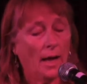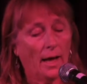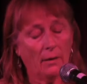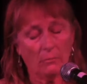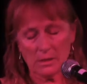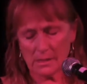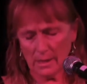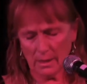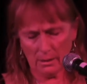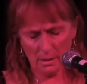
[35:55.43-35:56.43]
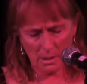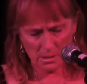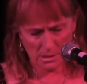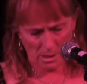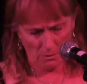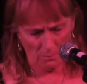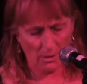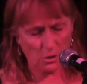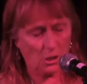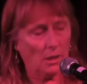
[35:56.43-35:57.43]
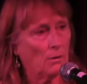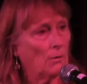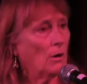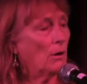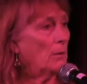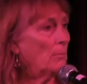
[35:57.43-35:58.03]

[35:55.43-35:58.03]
And we see so much going on,